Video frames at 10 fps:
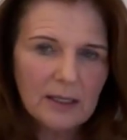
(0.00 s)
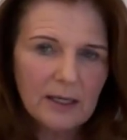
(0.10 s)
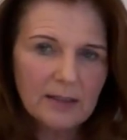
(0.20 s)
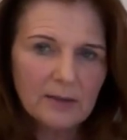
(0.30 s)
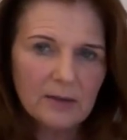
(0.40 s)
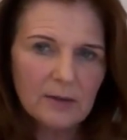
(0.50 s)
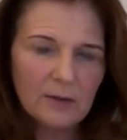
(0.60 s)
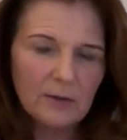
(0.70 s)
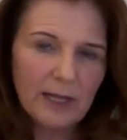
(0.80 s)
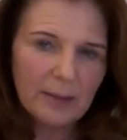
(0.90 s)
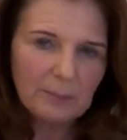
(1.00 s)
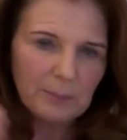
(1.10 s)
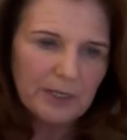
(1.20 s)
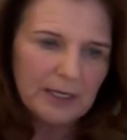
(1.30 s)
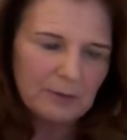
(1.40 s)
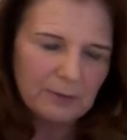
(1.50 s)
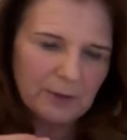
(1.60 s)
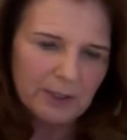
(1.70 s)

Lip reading: And that break for